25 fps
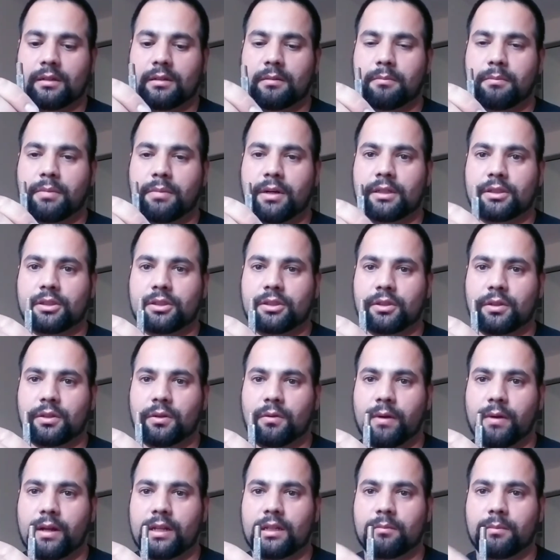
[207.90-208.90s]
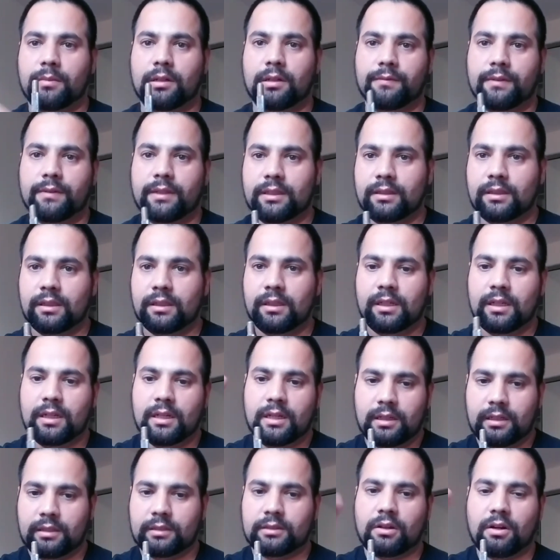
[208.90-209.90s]
punch right in the middle of it.
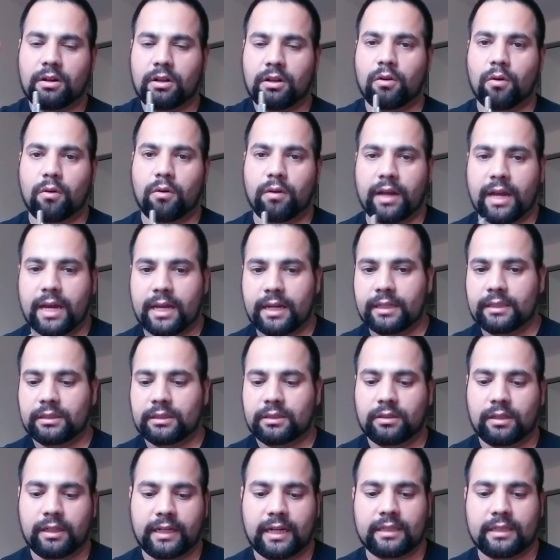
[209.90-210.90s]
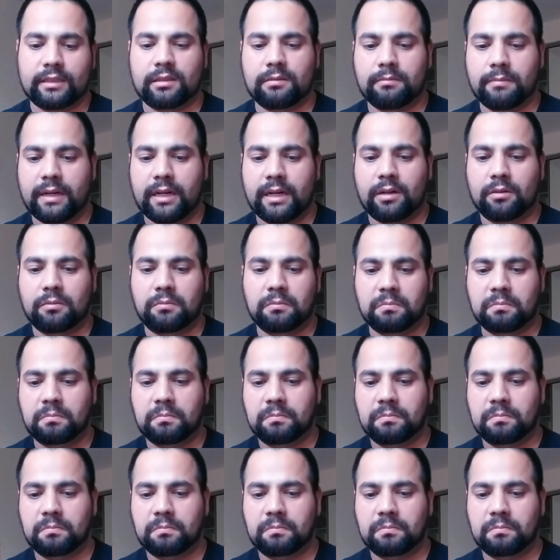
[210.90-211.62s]
Started going at it until I got about,